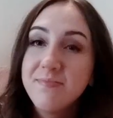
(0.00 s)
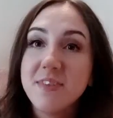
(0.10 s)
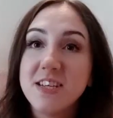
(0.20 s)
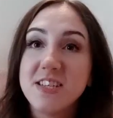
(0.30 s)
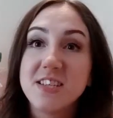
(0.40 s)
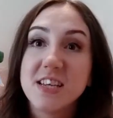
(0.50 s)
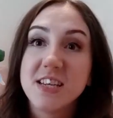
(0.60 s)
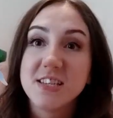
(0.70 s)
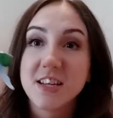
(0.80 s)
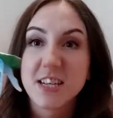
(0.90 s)

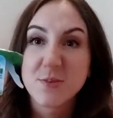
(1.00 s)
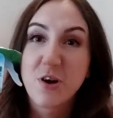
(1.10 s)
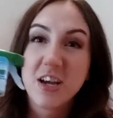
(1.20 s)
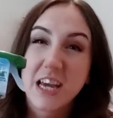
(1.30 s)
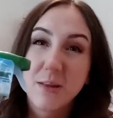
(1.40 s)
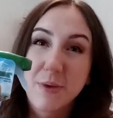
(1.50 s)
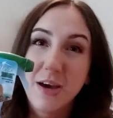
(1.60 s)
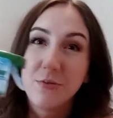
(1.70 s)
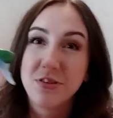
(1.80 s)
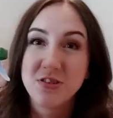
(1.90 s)
that's why I get the
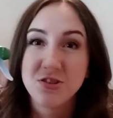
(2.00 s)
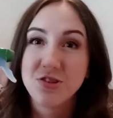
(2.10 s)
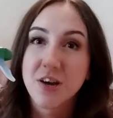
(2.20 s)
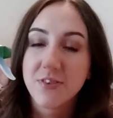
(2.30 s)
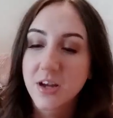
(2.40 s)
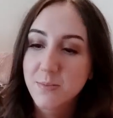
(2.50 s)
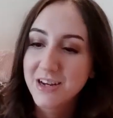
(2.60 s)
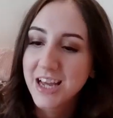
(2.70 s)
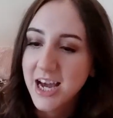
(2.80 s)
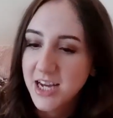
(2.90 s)
pet one, because I do have a couple
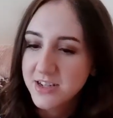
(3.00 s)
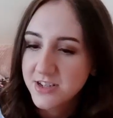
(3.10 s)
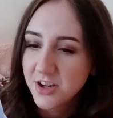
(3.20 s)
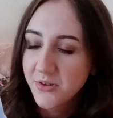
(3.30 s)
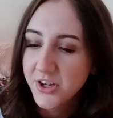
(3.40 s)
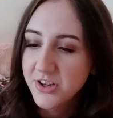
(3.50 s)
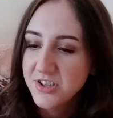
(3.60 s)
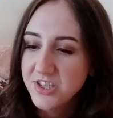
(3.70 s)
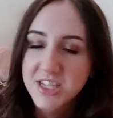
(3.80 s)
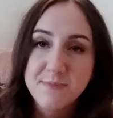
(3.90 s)
of cats, so I
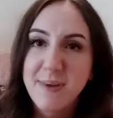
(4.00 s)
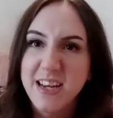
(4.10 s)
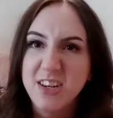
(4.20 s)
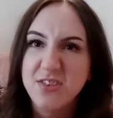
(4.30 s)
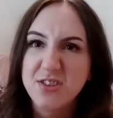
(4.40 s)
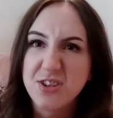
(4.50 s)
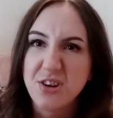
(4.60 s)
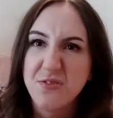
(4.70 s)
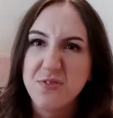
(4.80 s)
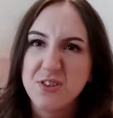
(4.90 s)
use this mainly on the
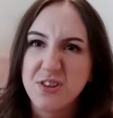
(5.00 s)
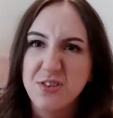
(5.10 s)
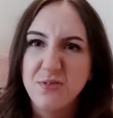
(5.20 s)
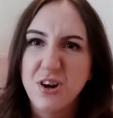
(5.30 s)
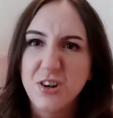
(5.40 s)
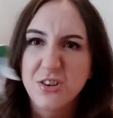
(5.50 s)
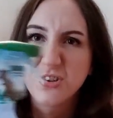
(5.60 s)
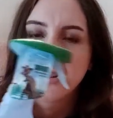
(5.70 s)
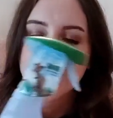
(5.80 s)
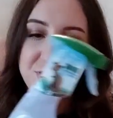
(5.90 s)
sofas, on the rug, on
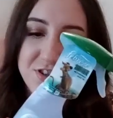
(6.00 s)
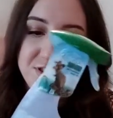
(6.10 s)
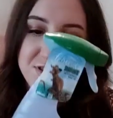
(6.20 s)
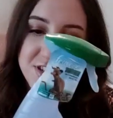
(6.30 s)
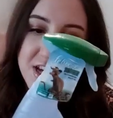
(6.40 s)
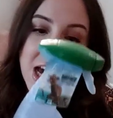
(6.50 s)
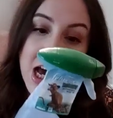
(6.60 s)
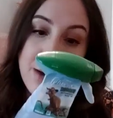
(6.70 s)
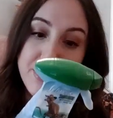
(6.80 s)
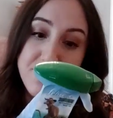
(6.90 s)
the cushions.
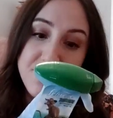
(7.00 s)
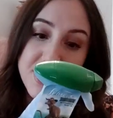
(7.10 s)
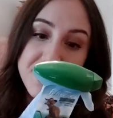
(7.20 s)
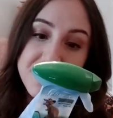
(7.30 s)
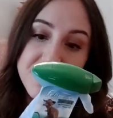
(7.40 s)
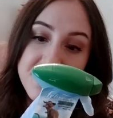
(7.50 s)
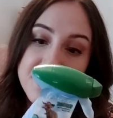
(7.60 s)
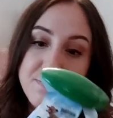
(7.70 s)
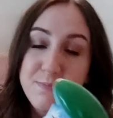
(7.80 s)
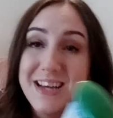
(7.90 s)
I know you can use this on
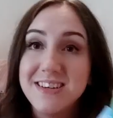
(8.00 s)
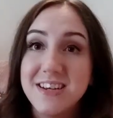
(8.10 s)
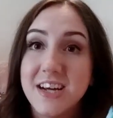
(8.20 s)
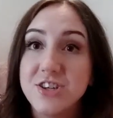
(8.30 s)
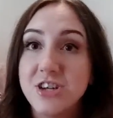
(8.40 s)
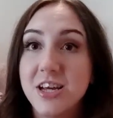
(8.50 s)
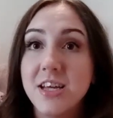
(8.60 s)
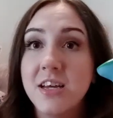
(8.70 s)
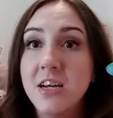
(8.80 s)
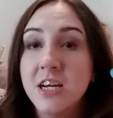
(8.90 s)
the bedding
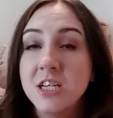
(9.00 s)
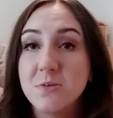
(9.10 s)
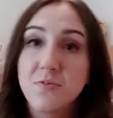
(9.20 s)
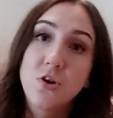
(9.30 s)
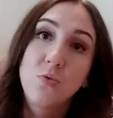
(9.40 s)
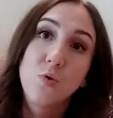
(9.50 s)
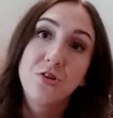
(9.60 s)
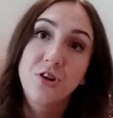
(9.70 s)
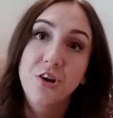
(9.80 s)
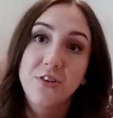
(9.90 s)
actually, so I've got
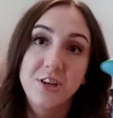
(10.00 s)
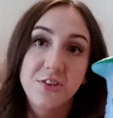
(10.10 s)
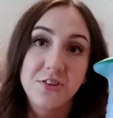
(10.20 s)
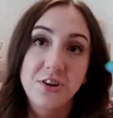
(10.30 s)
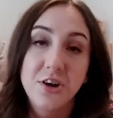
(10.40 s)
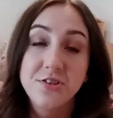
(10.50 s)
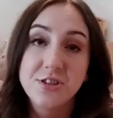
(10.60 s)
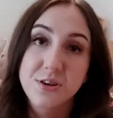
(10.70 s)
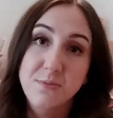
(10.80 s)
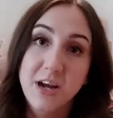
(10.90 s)
one currently on the go,
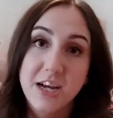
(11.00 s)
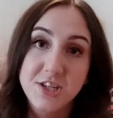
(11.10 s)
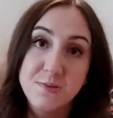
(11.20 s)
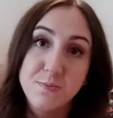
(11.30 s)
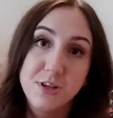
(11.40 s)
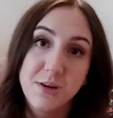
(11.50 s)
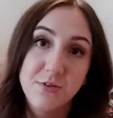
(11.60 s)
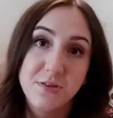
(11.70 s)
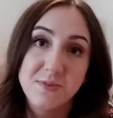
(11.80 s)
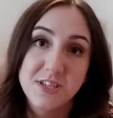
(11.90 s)
so I might actually put that
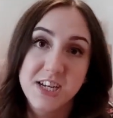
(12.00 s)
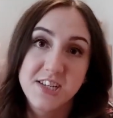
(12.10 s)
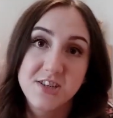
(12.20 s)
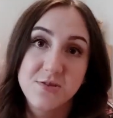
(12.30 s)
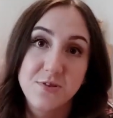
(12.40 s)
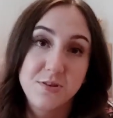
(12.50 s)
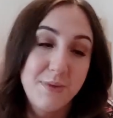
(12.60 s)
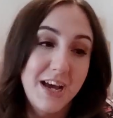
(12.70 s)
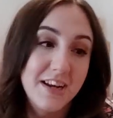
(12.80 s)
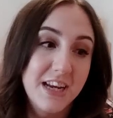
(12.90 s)
one upstairs to do on the
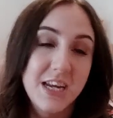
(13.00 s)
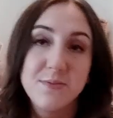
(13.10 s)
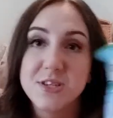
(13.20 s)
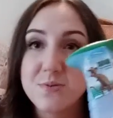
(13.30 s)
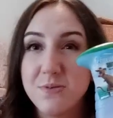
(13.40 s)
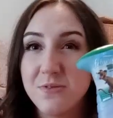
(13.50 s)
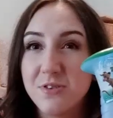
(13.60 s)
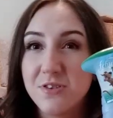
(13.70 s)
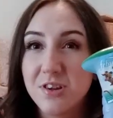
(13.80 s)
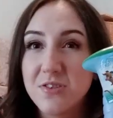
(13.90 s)
bed and keep this one for
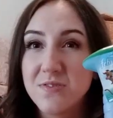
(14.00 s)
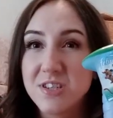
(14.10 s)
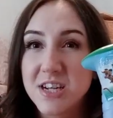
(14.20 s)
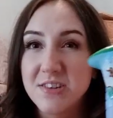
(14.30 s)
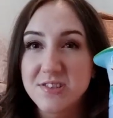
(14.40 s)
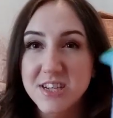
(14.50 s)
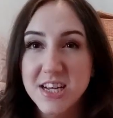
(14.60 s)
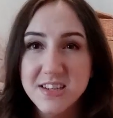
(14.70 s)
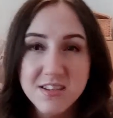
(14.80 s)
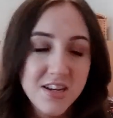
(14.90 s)
the sofas
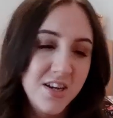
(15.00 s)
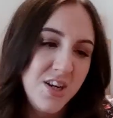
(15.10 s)
downstairs,